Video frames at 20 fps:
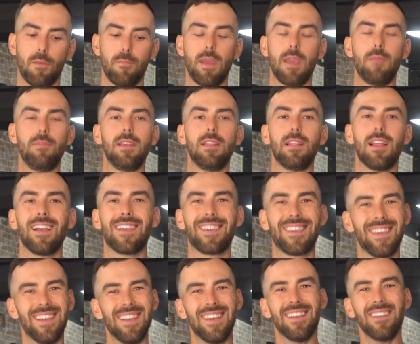maybe like
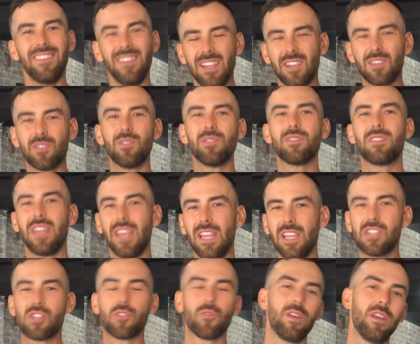niggles,
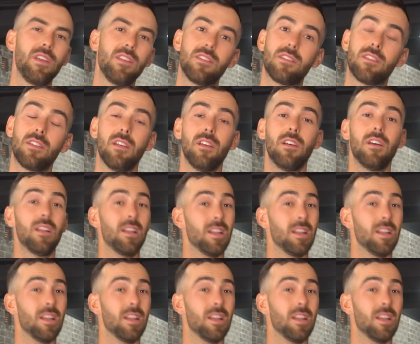injuries,